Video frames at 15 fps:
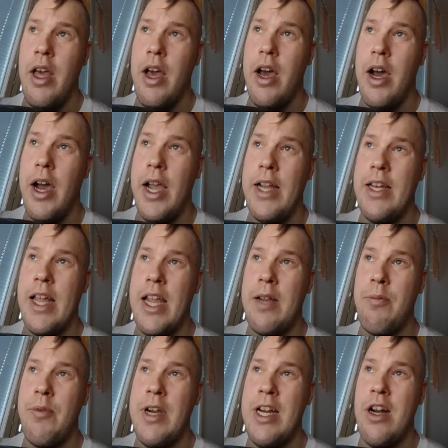I take
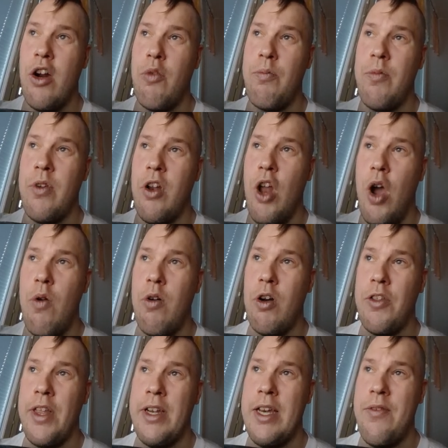preload lower
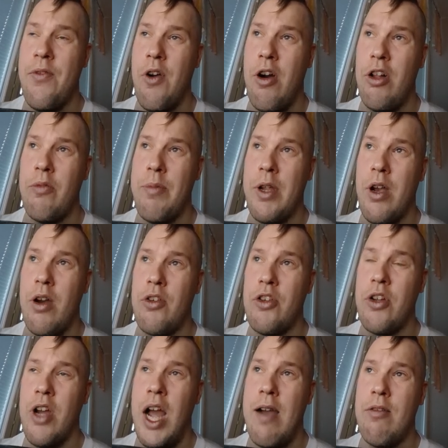than default because the car